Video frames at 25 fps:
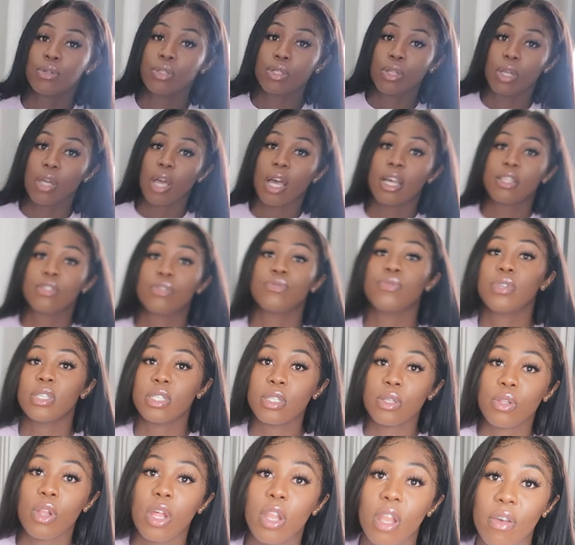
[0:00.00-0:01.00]
also, guys,
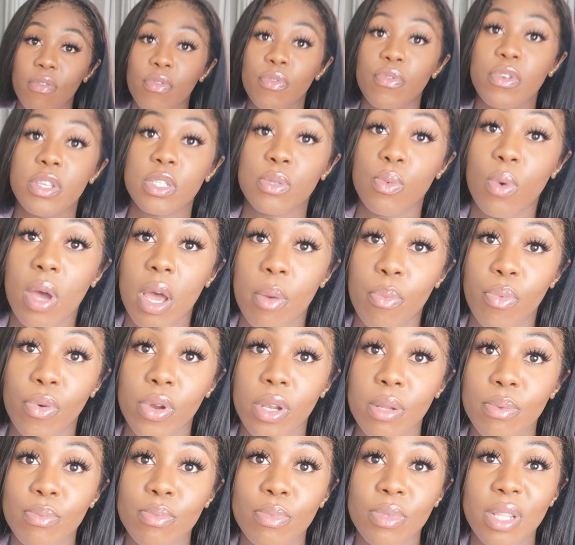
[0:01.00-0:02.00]
another reason why I
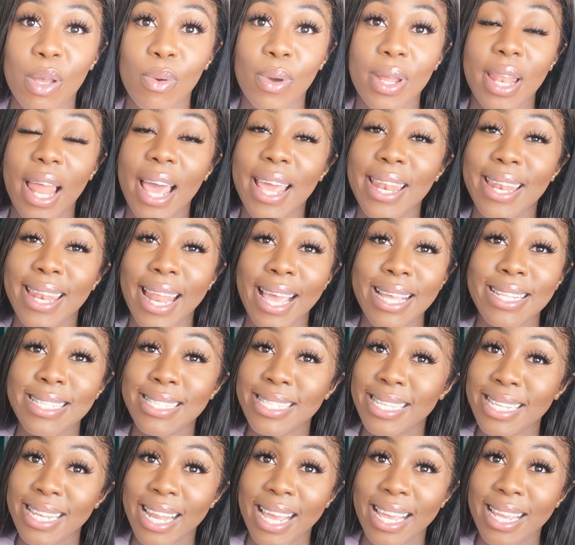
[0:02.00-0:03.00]
bought them, they were like
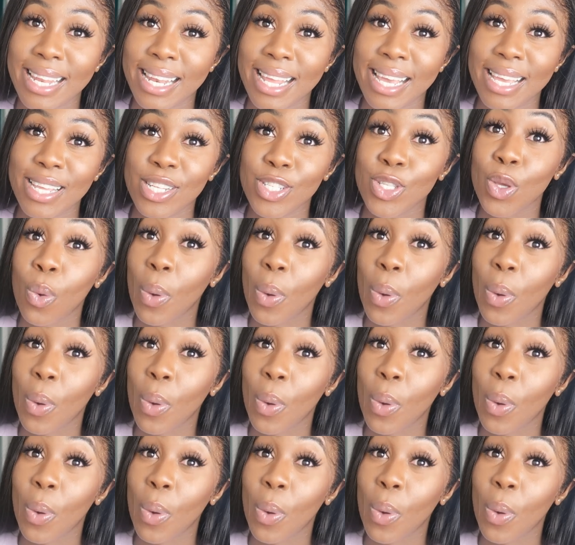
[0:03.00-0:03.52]
£19.99,